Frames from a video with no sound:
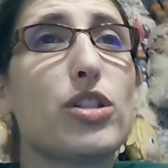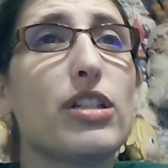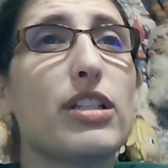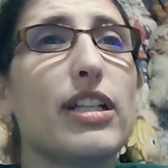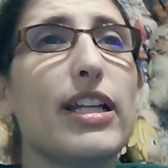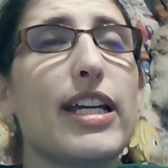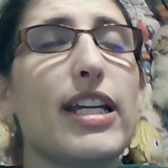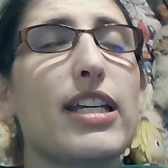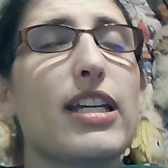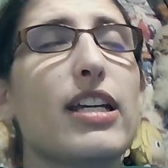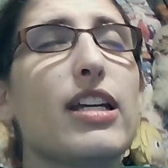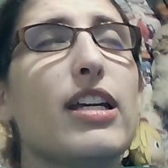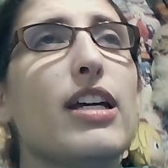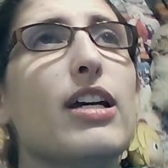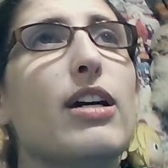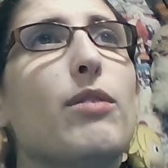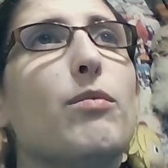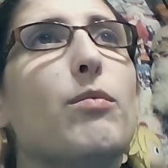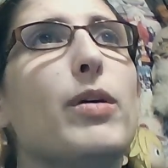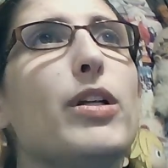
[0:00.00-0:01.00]
It, like,
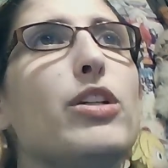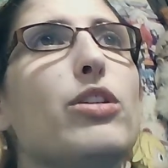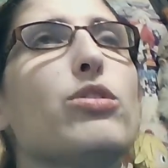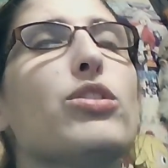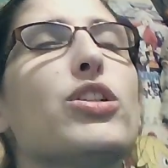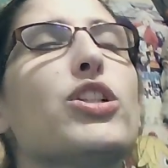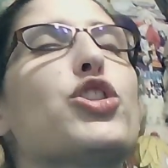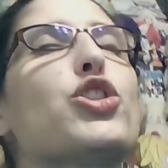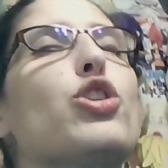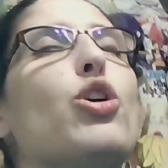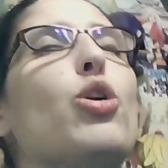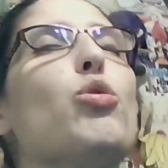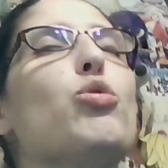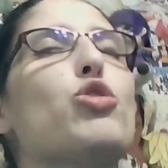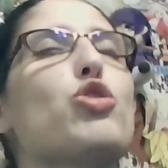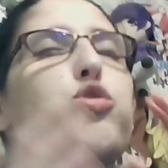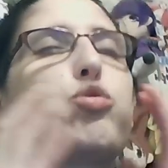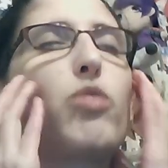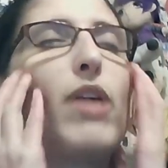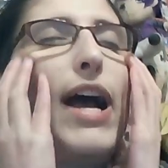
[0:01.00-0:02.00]
when you're so
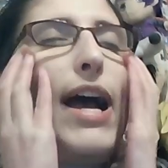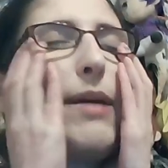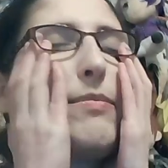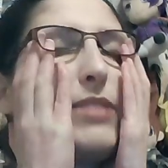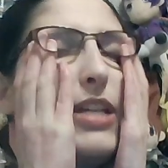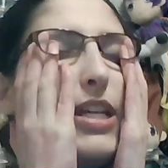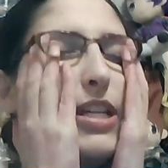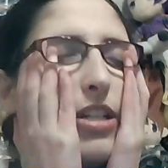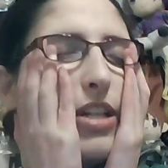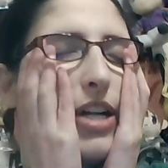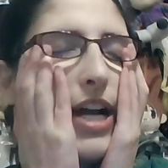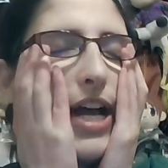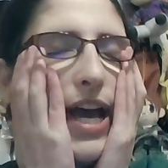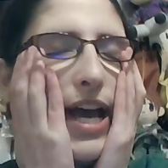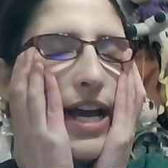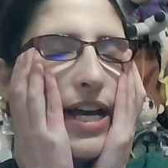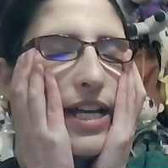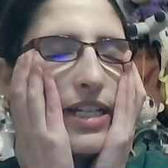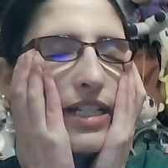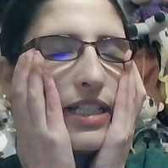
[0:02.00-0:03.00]
trapped in your
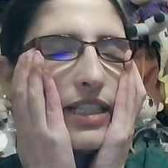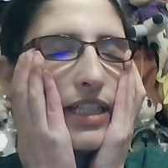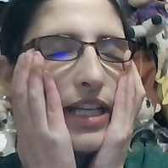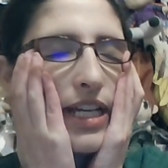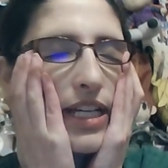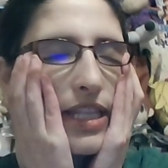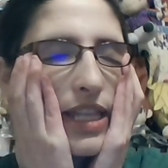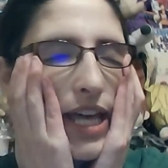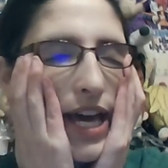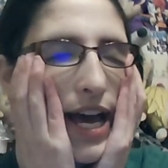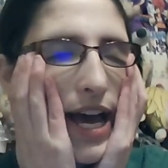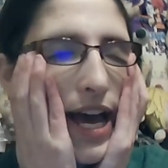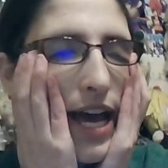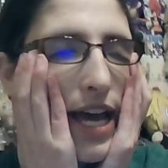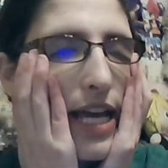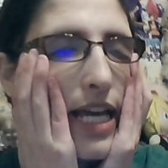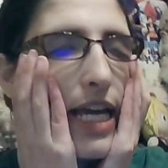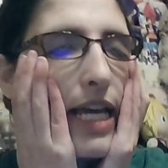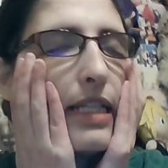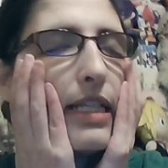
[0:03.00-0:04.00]
head like that
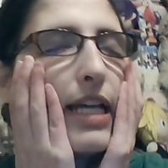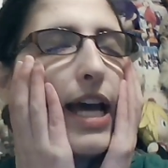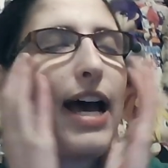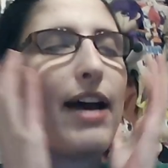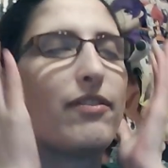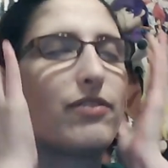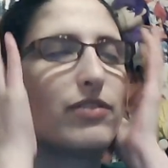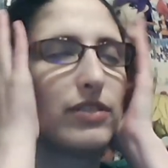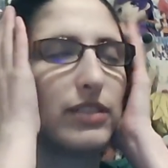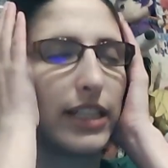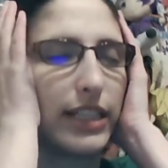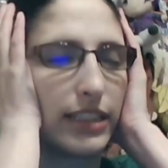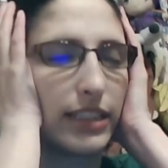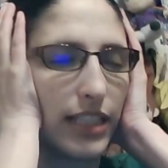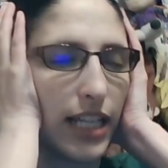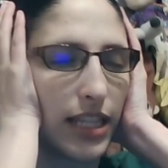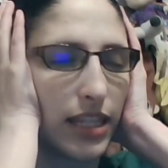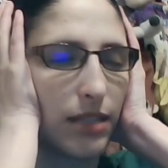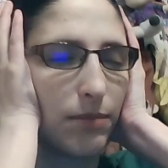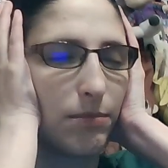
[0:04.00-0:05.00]
and have like
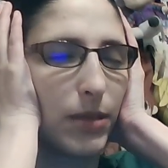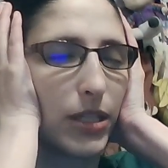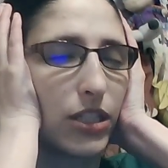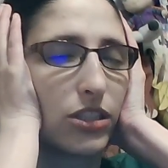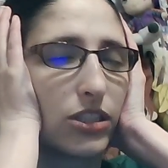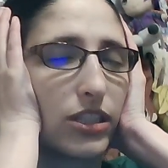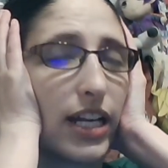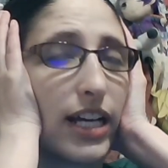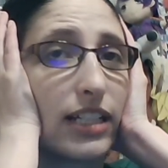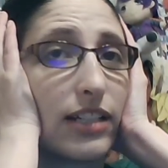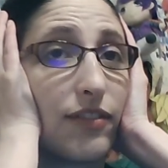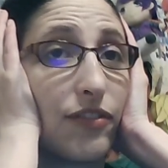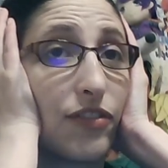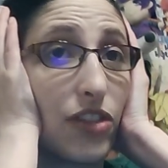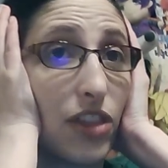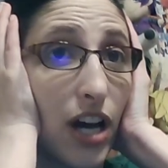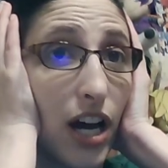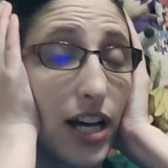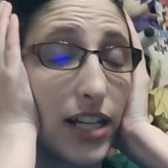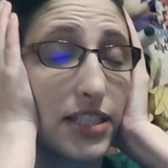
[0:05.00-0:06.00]
nothing but your negative
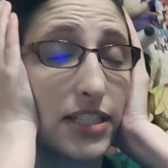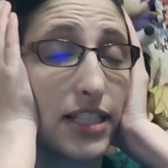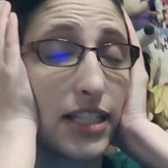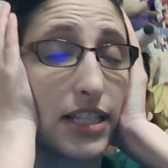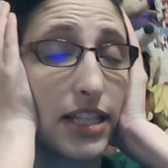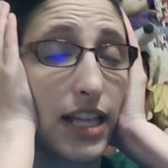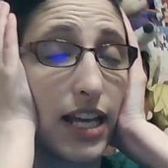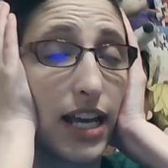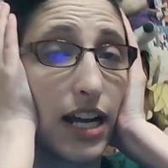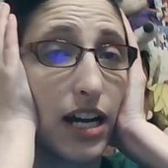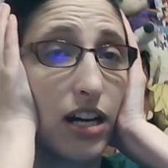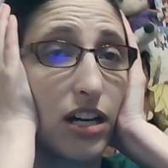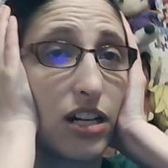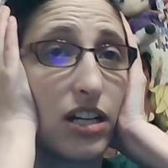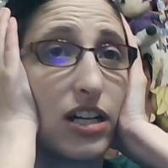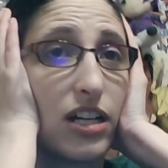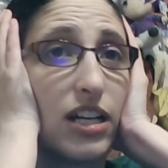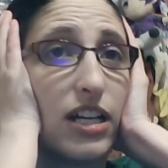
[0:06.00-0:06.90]
thoughts in there